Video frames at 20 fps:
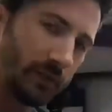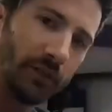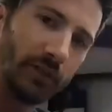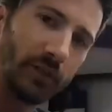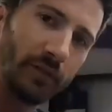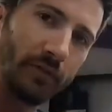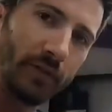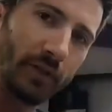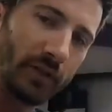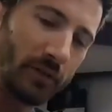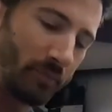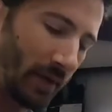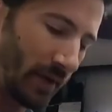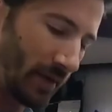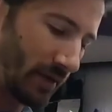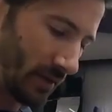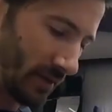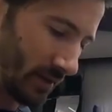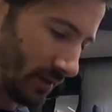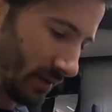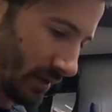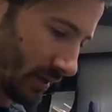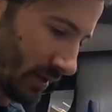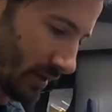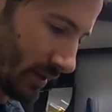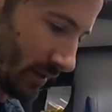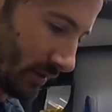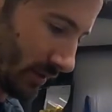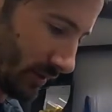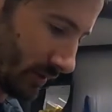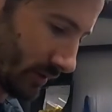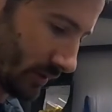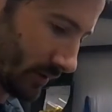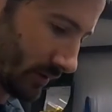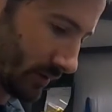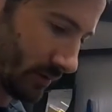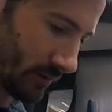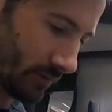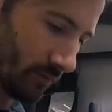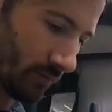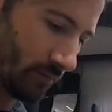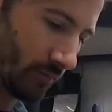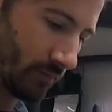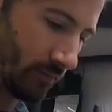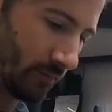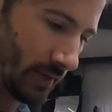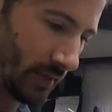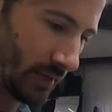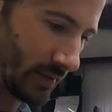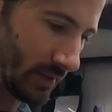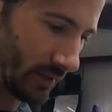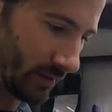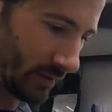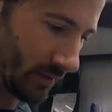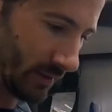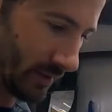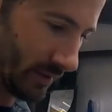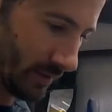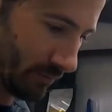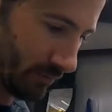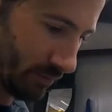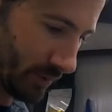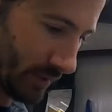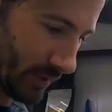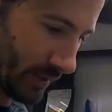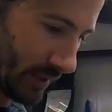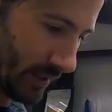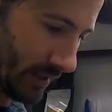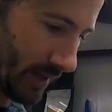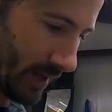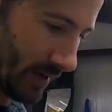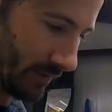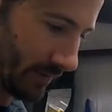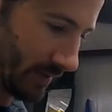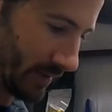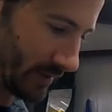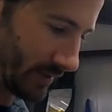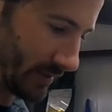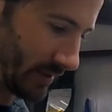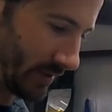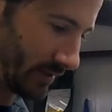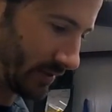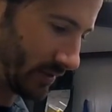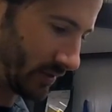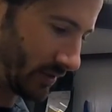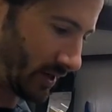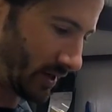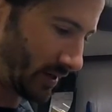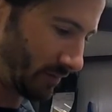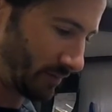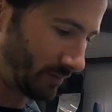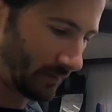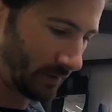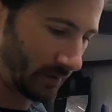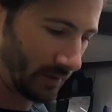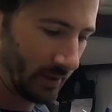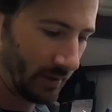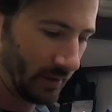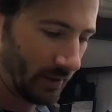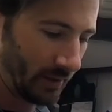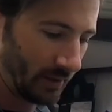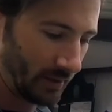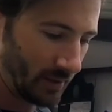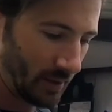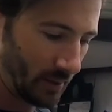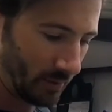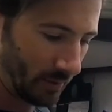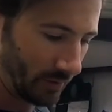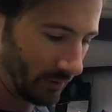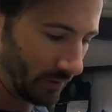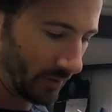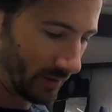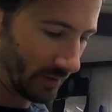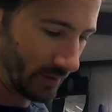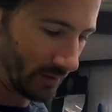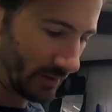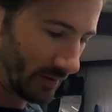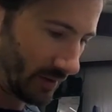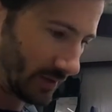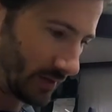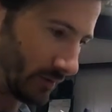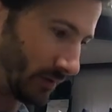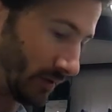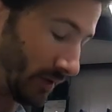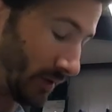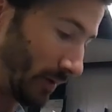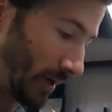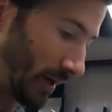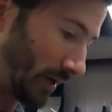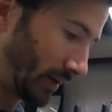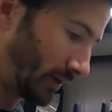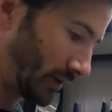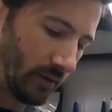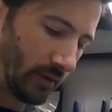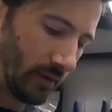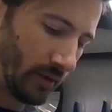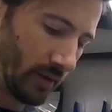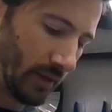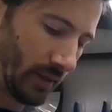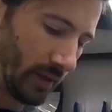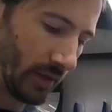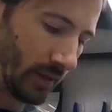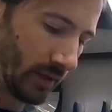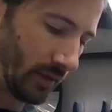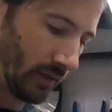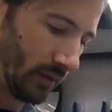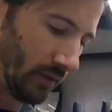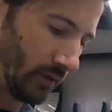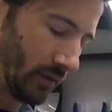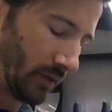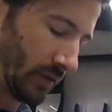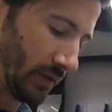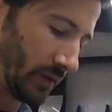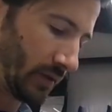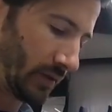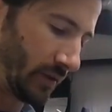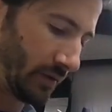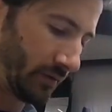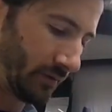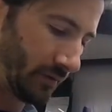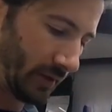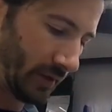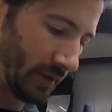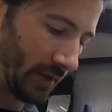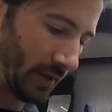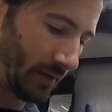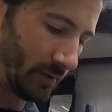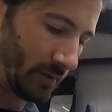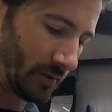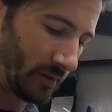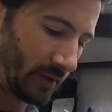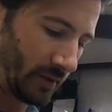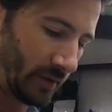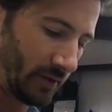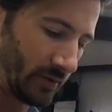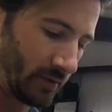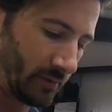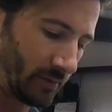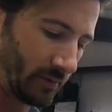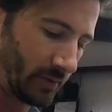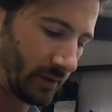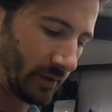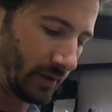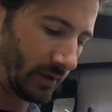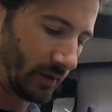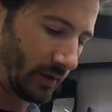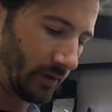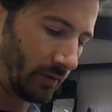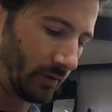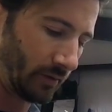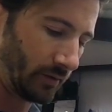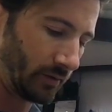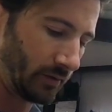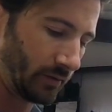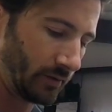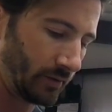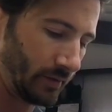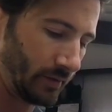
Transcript: Just finished paint on there. It's a pretty half-assed decent job. A couple of runs, doesn't really matter. I'm going to glue all this stuff in. I think I'm just going to use some silicone.